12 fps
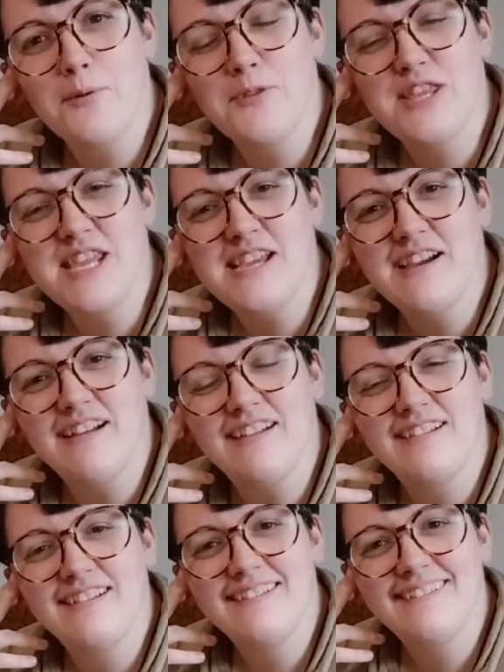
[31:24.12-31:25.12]
the
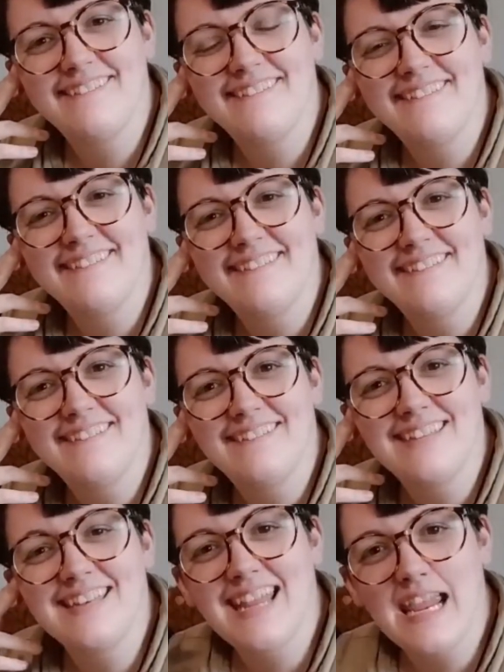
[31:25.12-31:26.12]

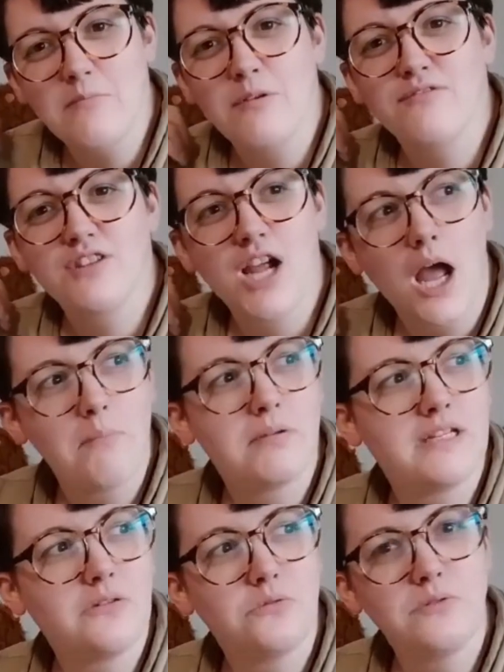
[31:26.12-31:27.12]
name of the company who